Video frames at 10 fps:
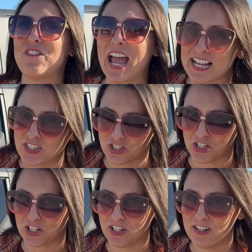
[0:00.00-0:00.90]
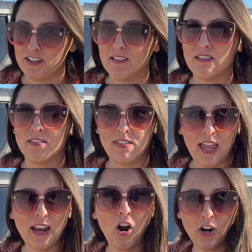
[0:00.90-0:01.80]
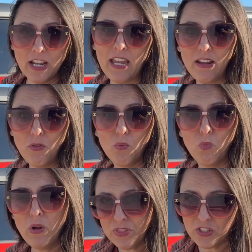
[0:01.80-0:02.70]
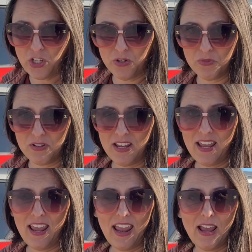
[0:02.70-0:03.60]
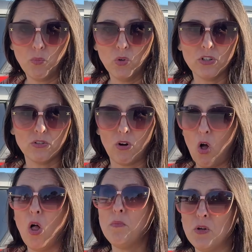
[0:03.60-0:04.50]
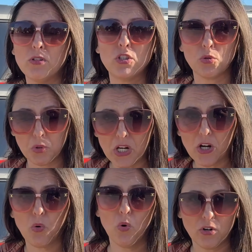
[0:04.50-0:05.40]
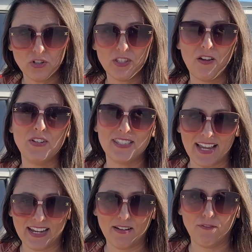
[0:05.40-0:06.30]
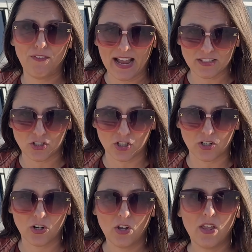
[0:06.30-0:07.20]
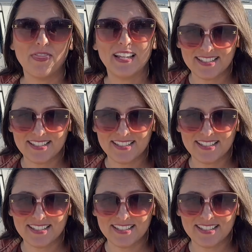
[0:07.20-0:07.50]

faster than our hit with the tune, and we're almost 3/4 of a second faster than